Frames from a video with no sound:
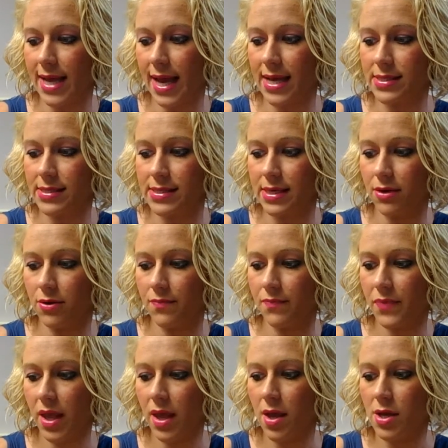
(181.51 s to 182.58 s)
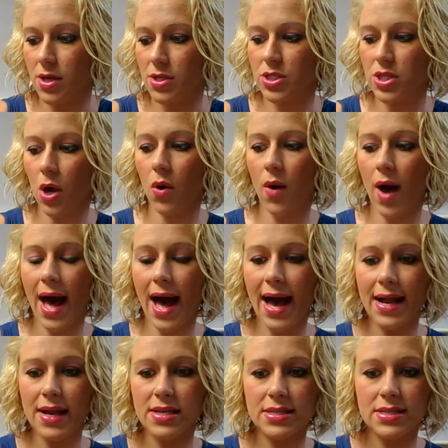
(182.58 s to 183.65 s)
tight seal. So
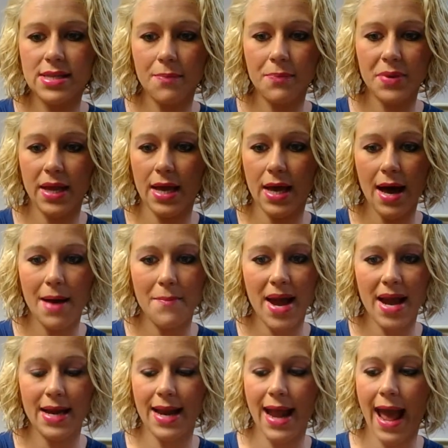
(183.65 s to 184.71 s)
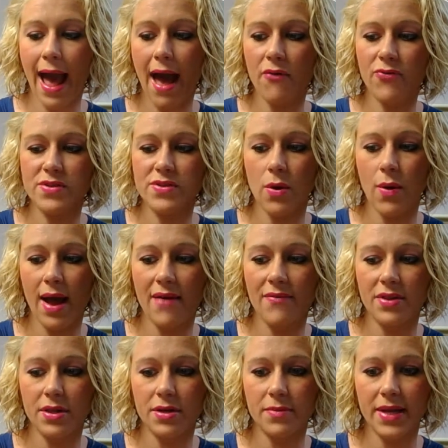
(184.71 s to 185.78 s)
I simply cut mine in half so I have
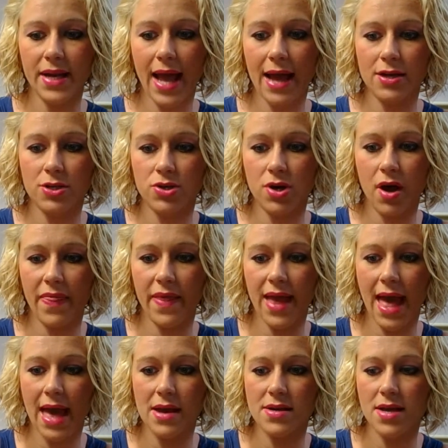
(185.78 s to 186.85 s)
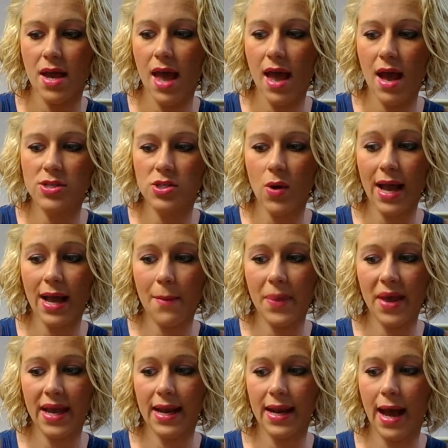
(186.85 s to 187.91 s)
a little bit of extra on the end so I can
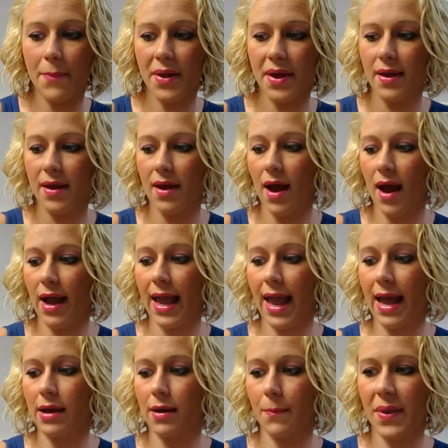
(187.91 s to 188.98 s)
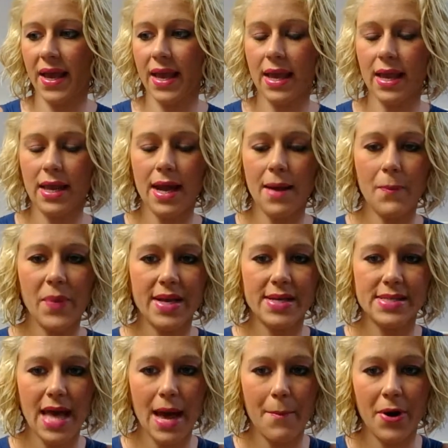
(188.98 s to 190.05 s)
pick it up. Again, picking it up
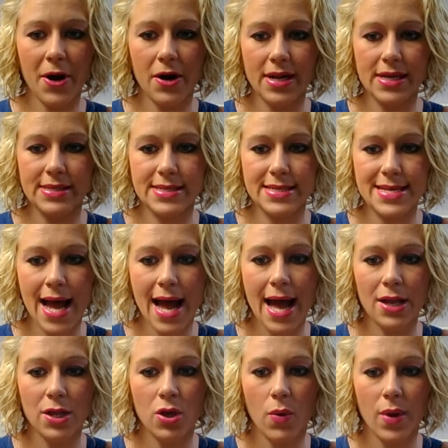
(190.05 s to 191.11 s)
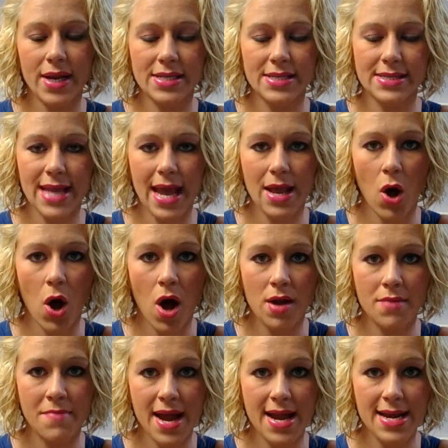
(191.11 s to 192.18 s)
because that part is not going to stay
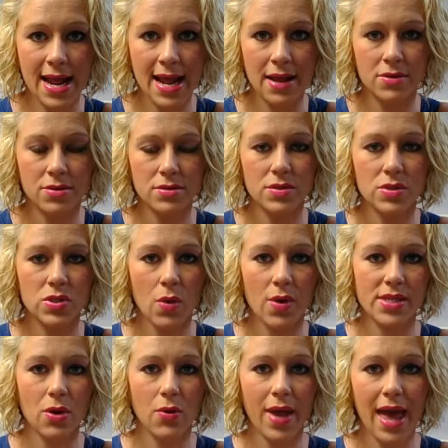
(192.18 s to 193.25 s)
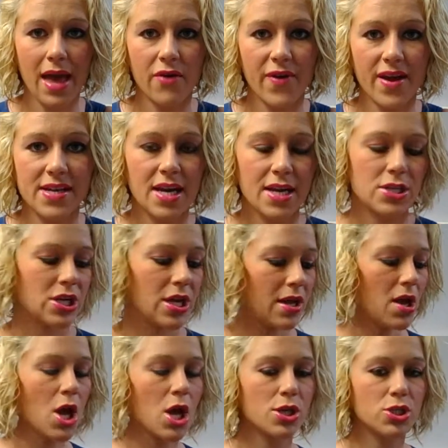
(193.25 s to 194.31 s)
on my nail, so it's okay if I touch it.
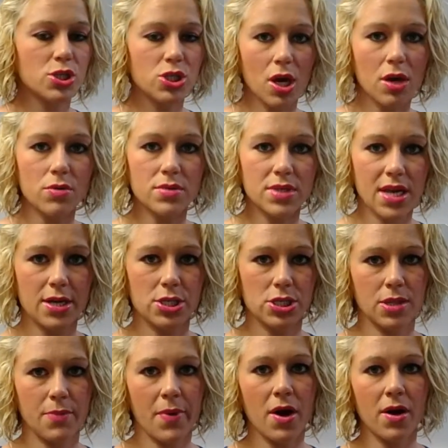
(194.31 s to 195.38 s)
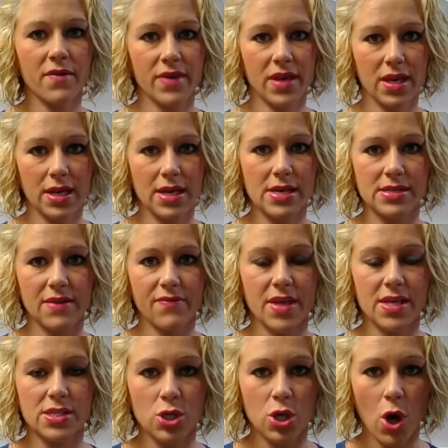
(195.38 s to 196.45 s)
Don't touch the part of the adhesive
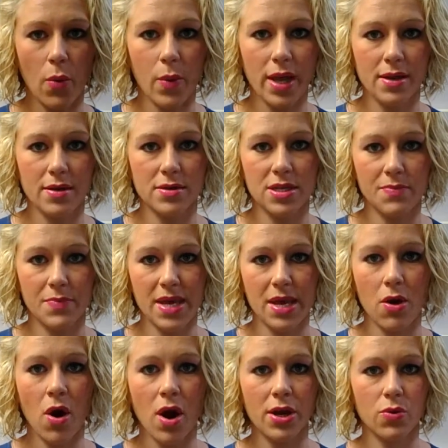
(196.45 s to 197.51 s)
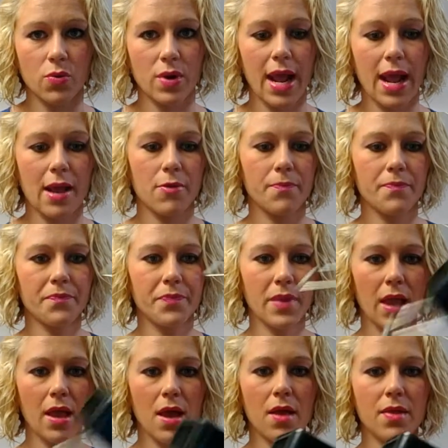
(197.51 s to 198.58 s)
that's going to be on your nail.
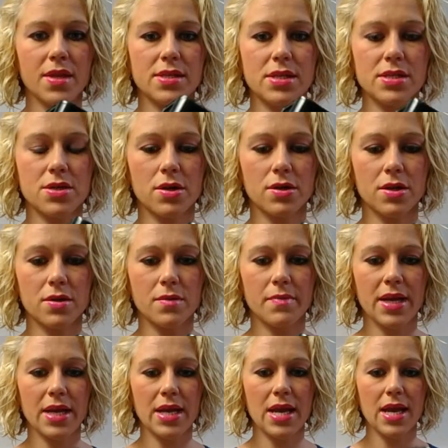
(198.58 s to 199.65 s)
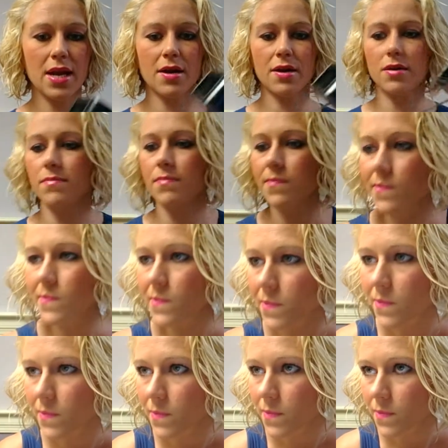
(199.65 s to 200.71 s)
This is our little mini heater.
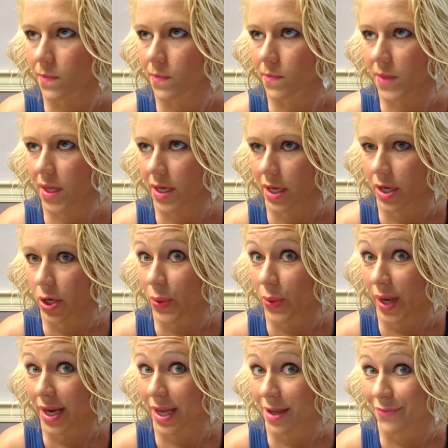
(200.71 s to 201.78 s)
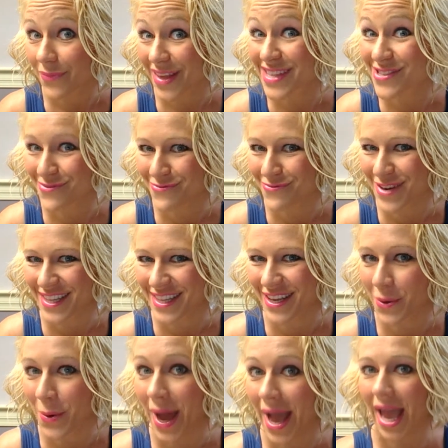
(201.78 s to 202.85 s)
Can you hear it running? It's really
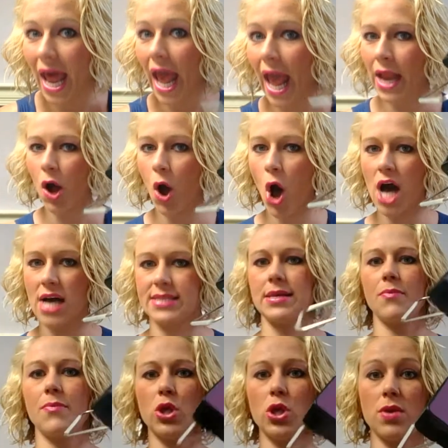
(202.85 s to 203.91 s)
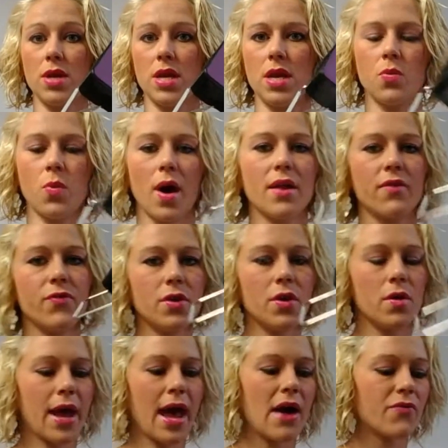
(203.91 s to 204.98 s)
quiet and awesome. You need one if you
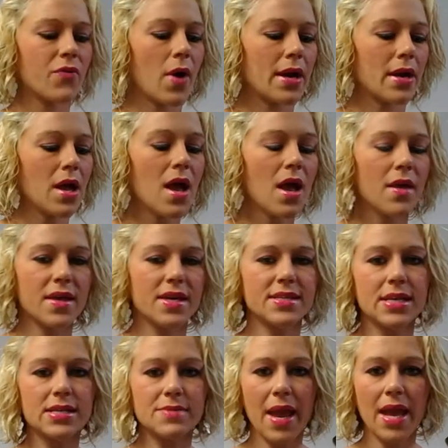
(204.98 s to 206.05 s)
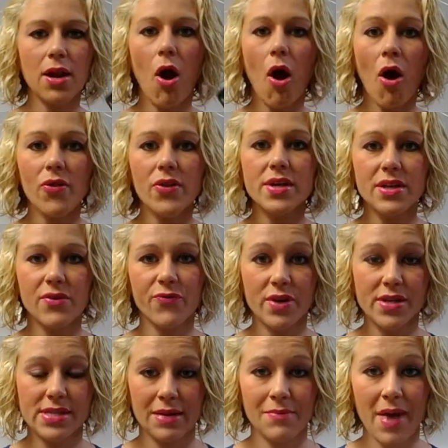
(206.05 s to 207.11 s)
don't have one. This has made all the
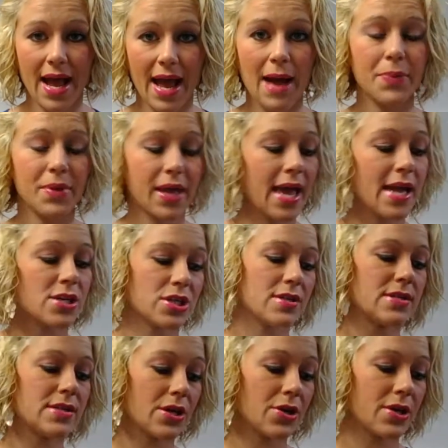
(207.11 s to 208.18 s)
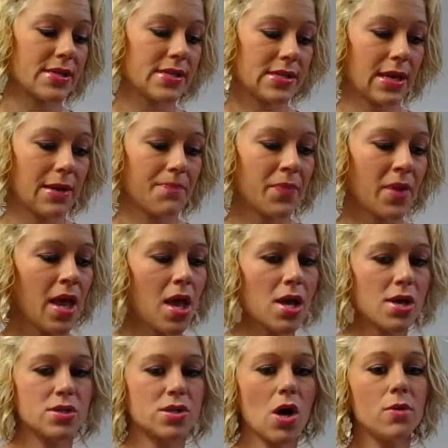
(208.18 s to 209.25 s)
difference in my application, seriously.
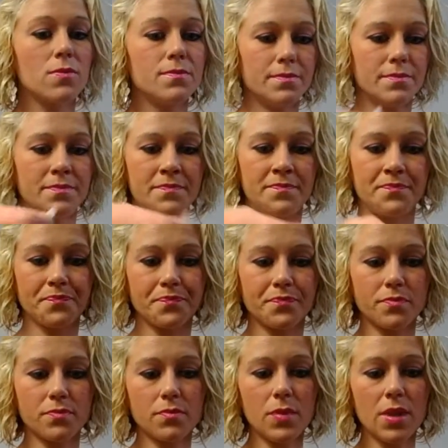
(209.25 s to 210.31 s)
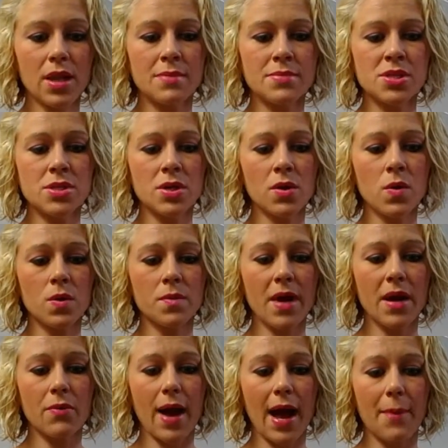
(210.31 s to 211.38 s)
So I'm just going to hold
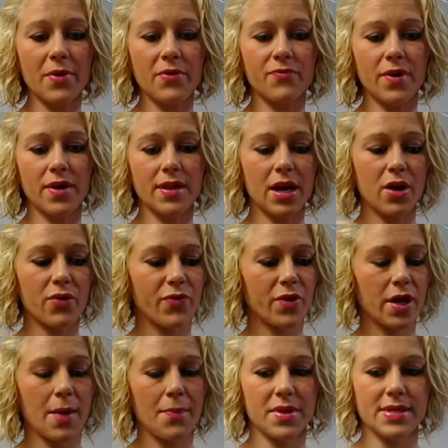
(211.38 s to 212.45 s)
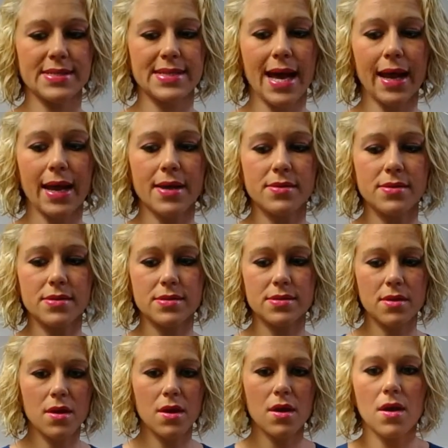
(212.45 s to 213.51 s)
my wrap in front of there for a couple of seconds.
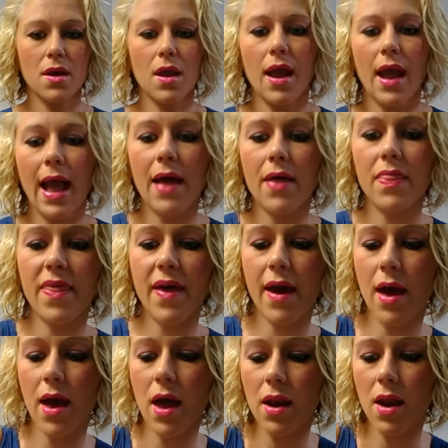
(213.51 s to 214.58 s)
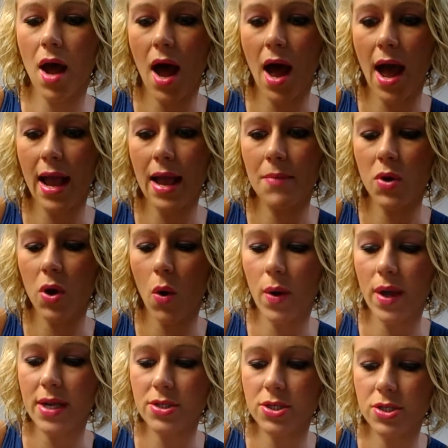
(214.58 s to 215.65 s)
And then I am
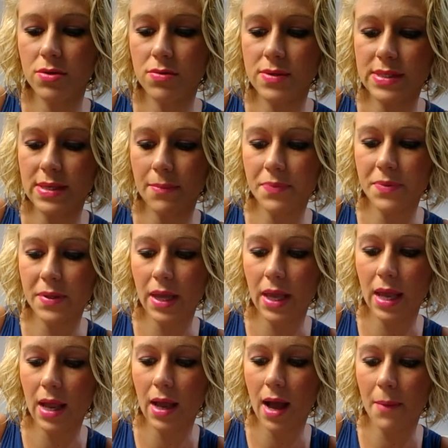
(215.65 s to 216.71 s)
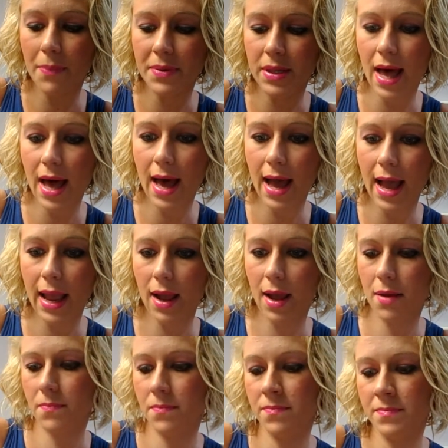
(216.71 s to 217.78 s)
going to simply apply,
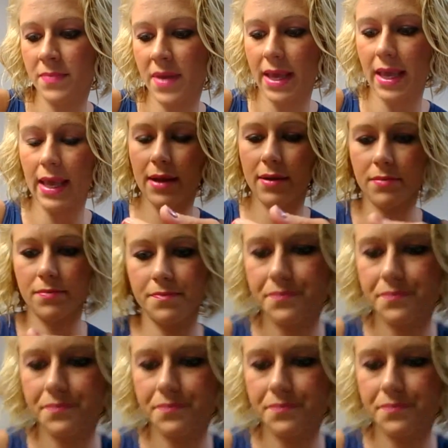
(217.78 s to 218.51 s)
I can't